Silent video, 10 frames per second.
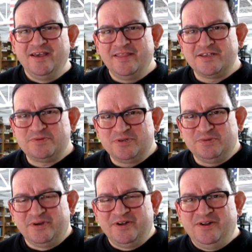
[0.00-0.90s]
that's what
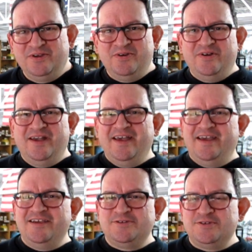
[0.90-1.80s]
you want to do,
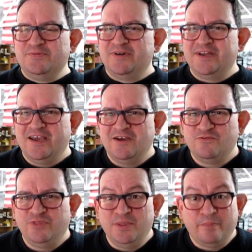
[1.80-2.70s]
is you want to
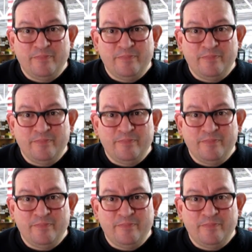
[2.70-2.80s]
have the